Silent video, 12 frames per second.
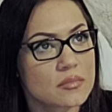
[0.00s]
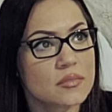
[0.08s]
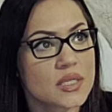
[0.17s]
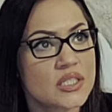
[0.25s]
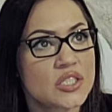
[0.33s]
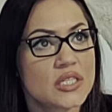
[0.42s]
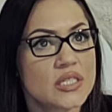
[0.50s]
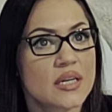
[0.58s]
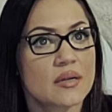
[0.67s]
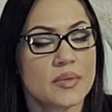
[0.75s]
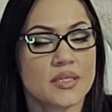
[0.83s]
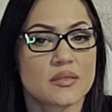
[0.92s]
It's just gonna
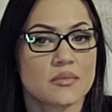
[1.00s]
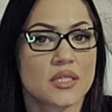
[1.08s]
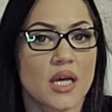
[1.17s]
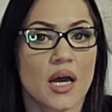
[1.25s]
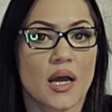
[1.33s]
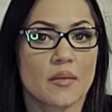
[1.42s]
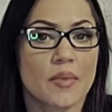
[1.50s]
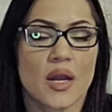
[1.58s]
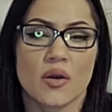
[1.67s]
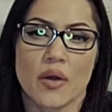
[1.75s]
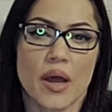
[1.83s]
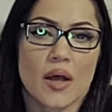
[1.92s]
be some time. I
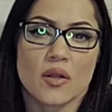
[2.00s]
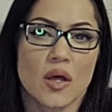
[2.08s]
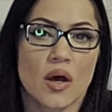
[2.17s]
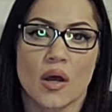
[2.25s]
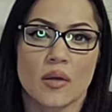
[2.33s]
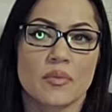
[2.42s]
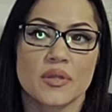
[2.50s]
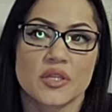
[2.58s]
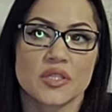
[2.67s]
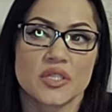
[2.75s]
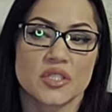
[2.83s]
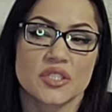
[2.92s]
don't know how long, but there
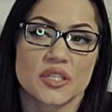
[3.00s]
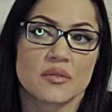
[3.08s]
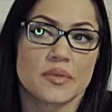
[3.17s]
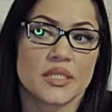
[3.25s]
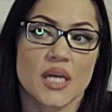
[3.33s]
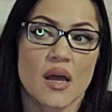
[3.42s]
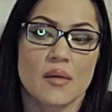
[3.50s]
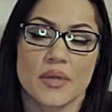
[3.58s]
is just gonna be time.